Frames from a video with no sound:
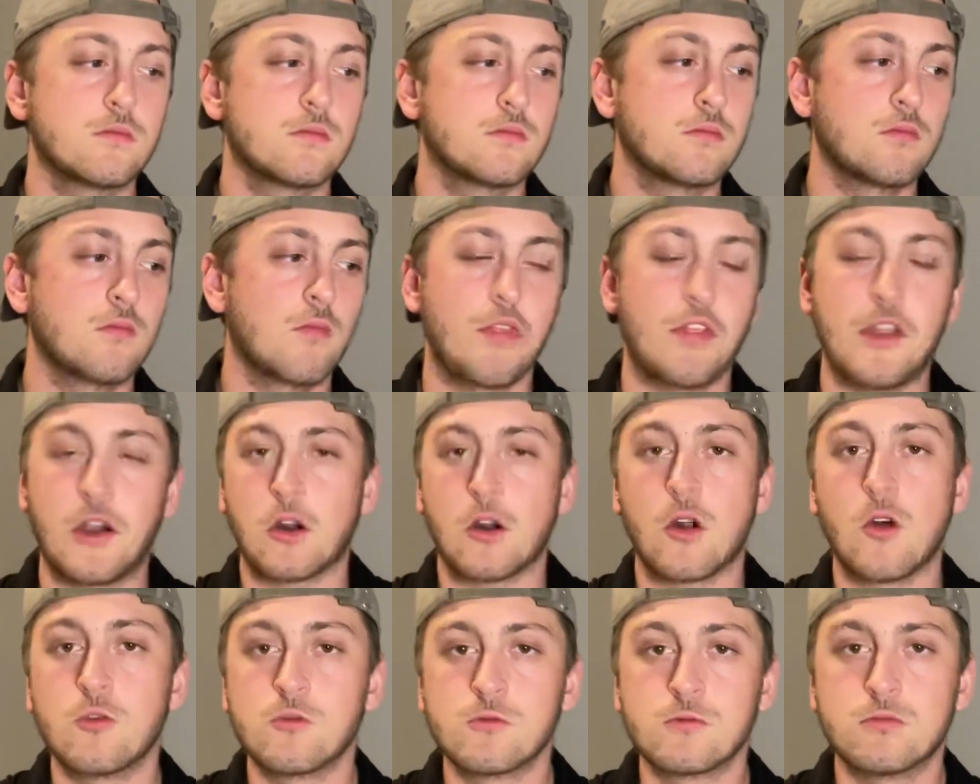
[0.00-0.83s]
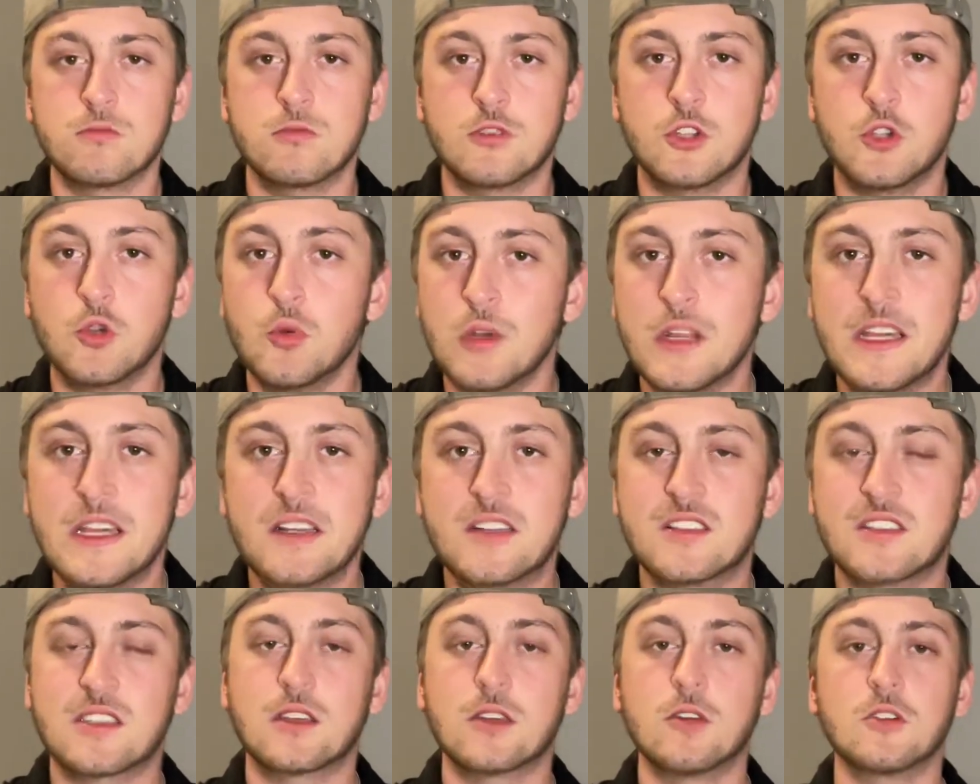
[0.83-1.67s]
their own unique
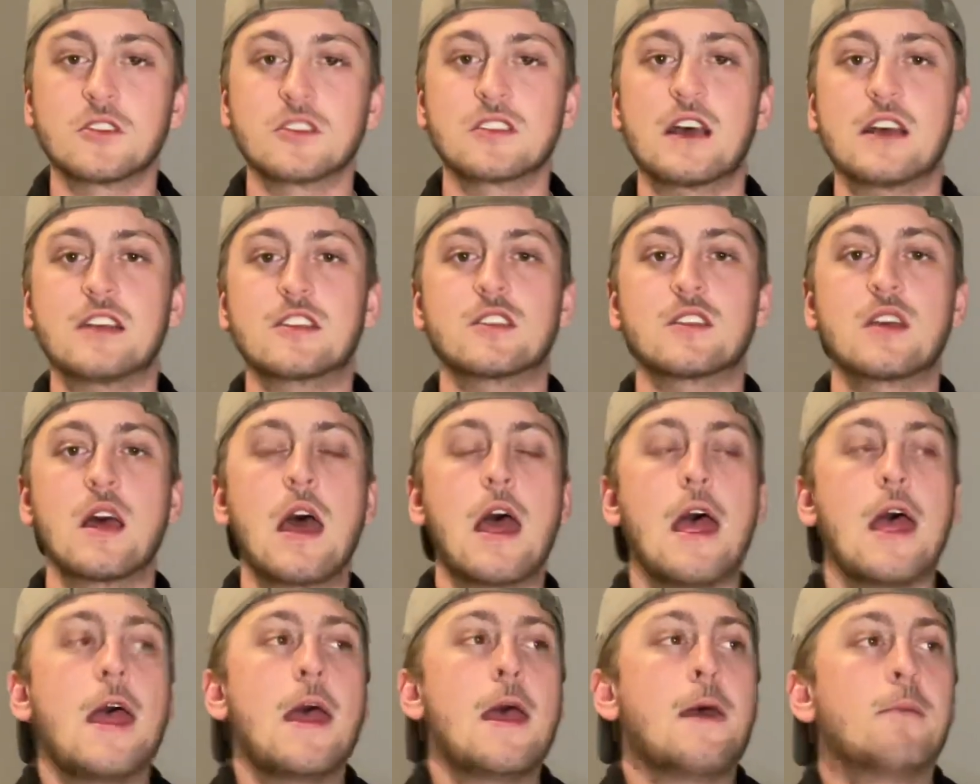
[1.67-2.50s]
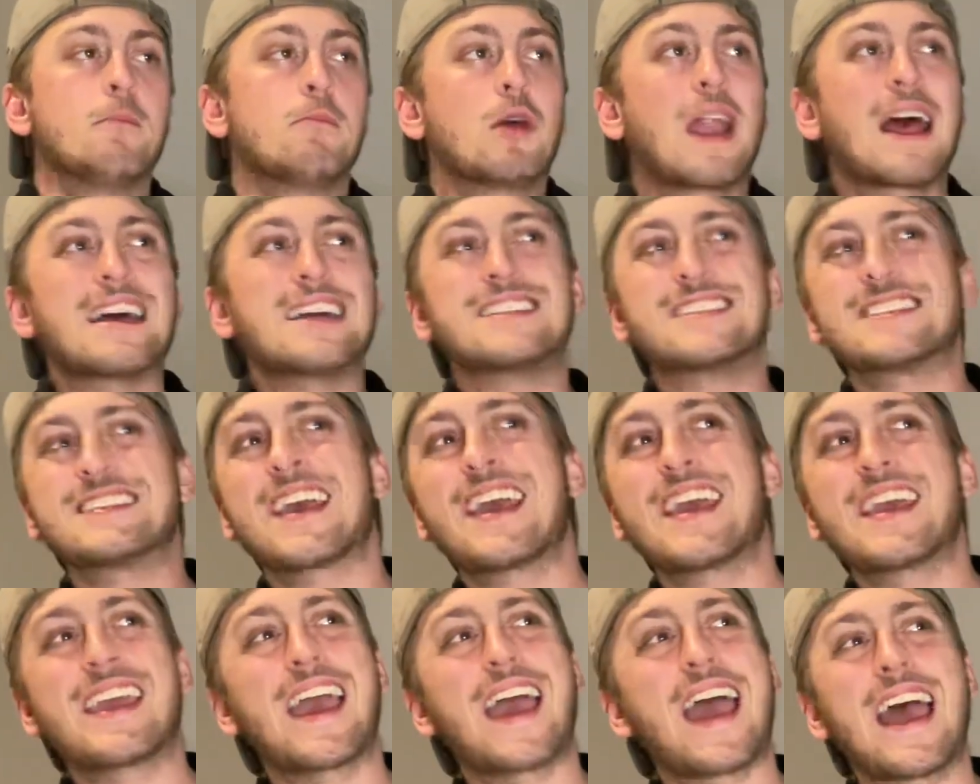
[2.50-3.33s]
skill sets, but I'd
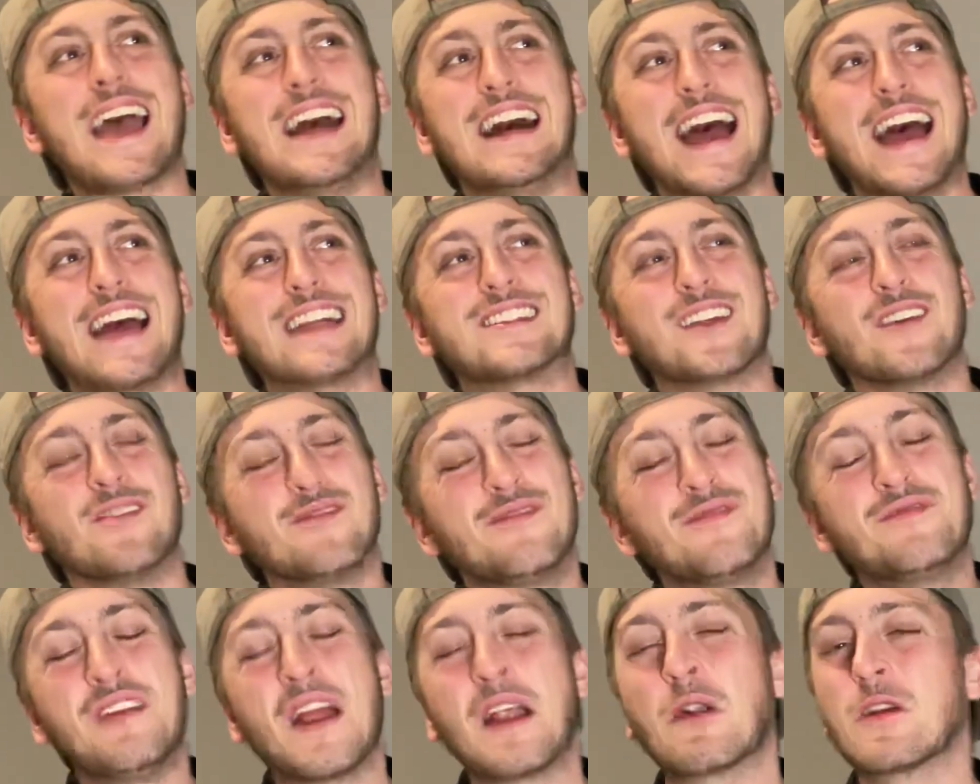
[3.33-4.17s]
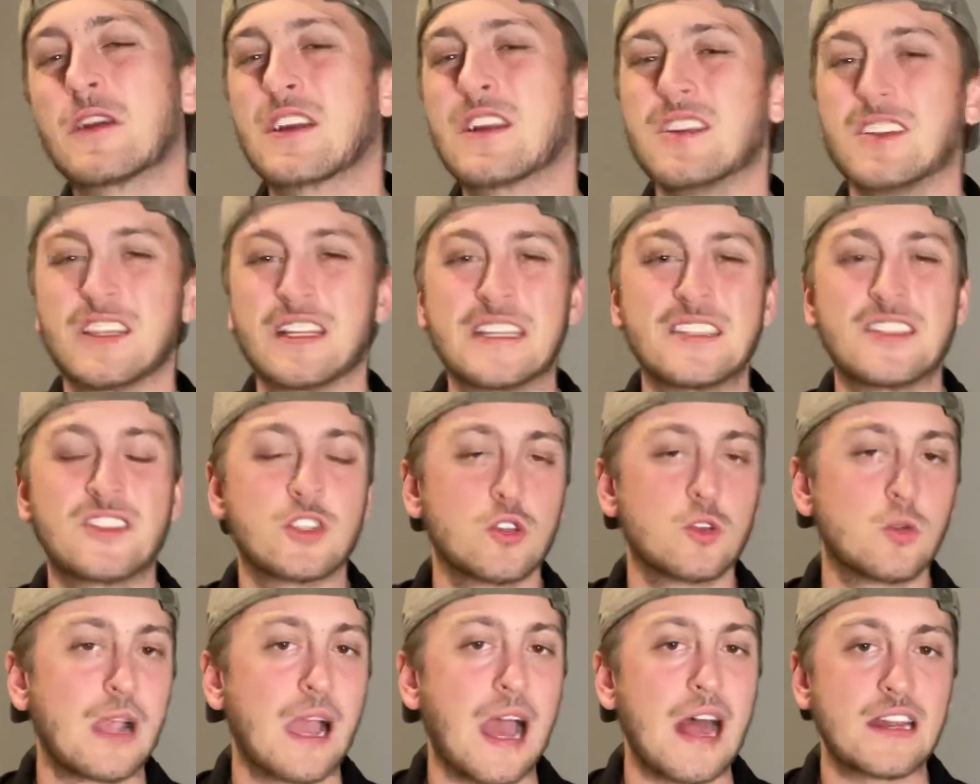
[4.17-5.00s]
say at the very least,
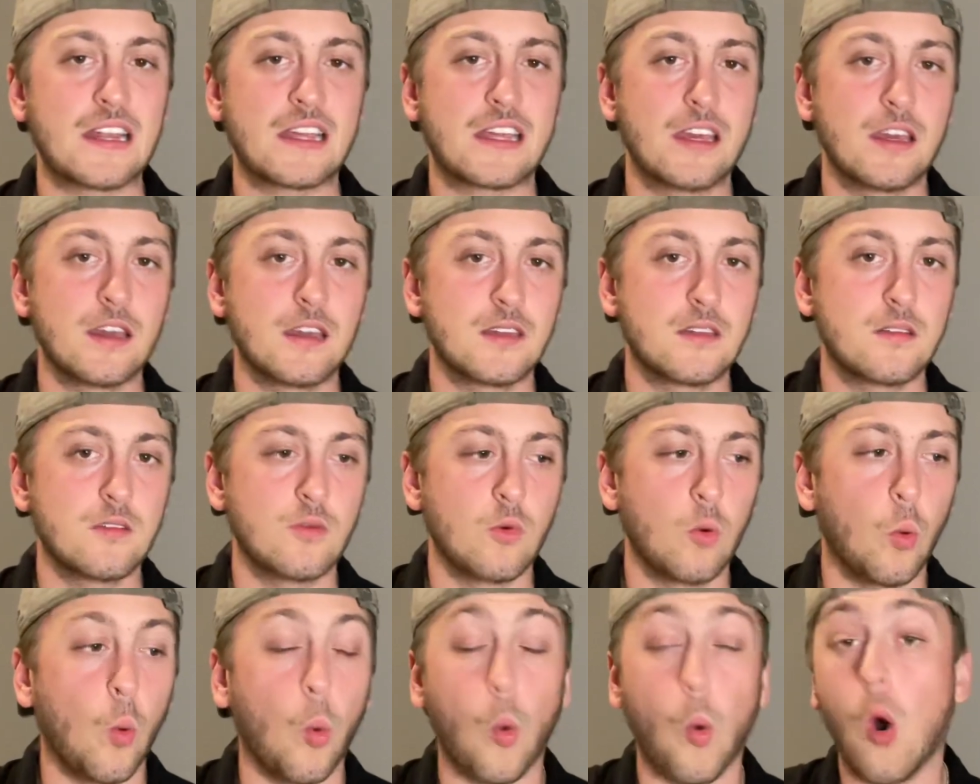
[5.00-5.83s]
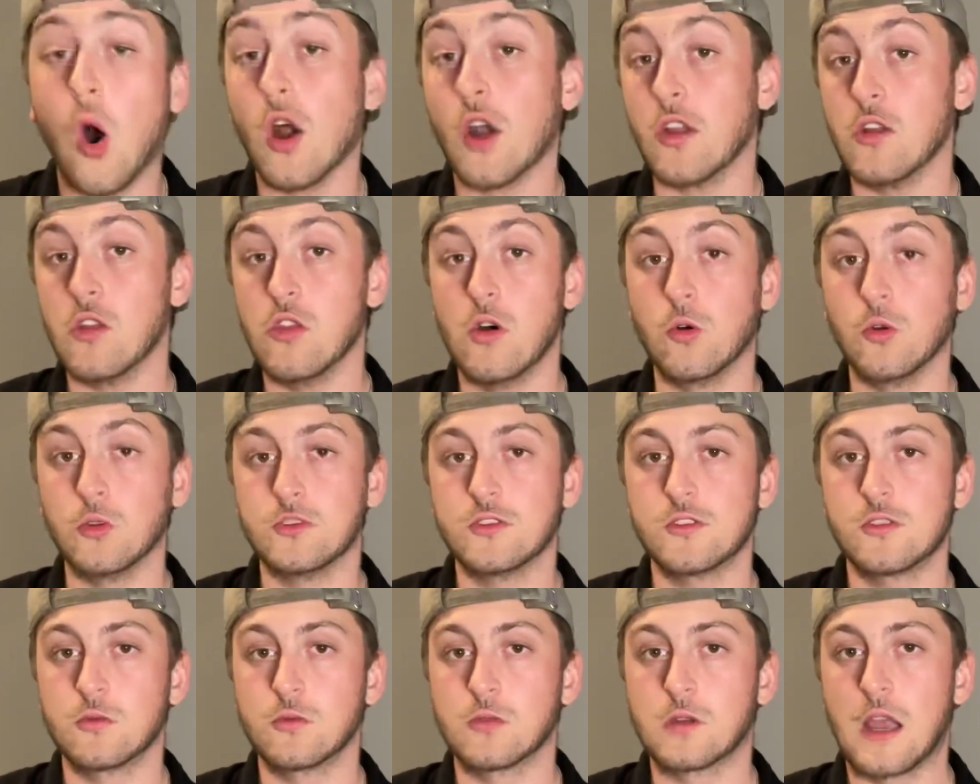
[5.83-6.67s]
you got to get one of those
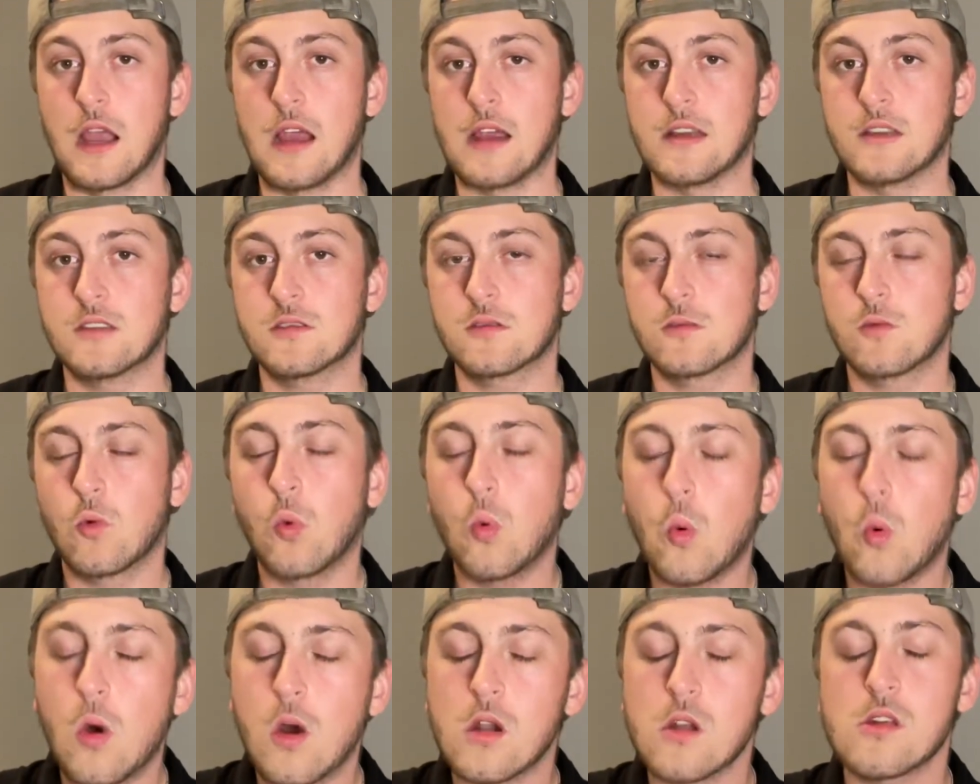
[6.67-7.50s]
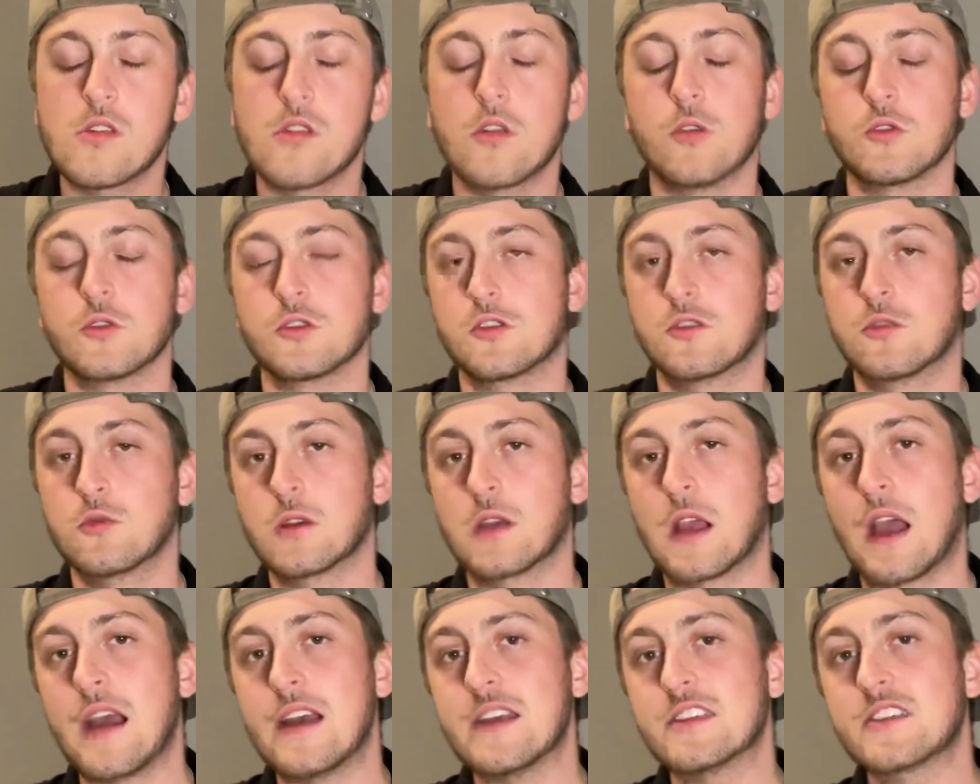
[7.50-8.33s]
two guys. One of those two
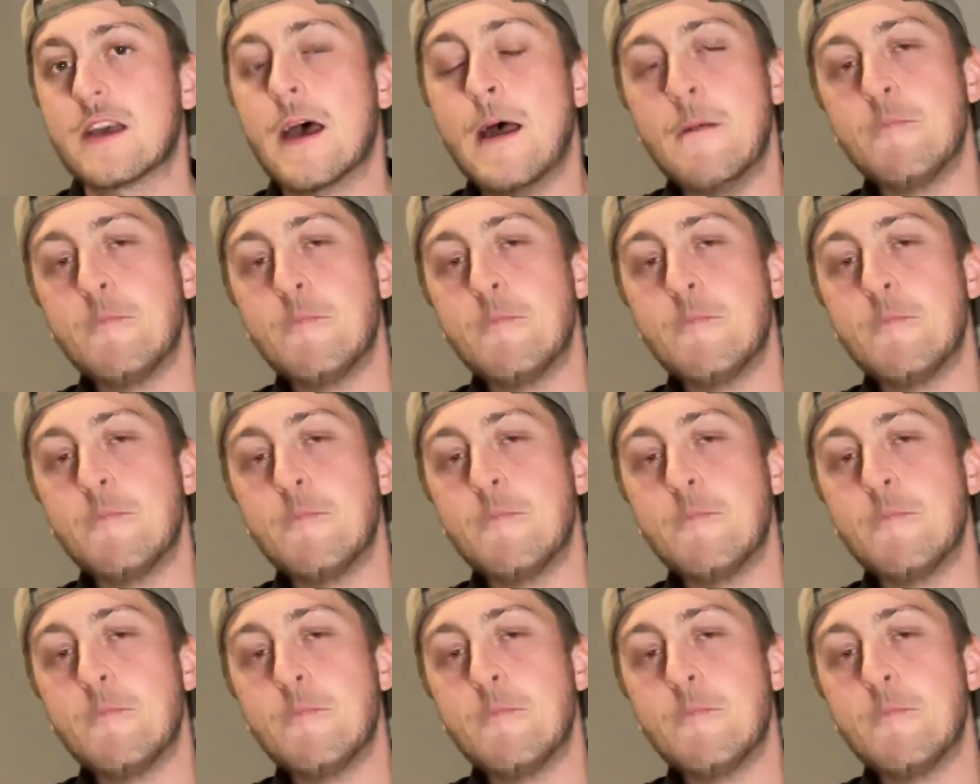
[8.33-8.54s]
guys.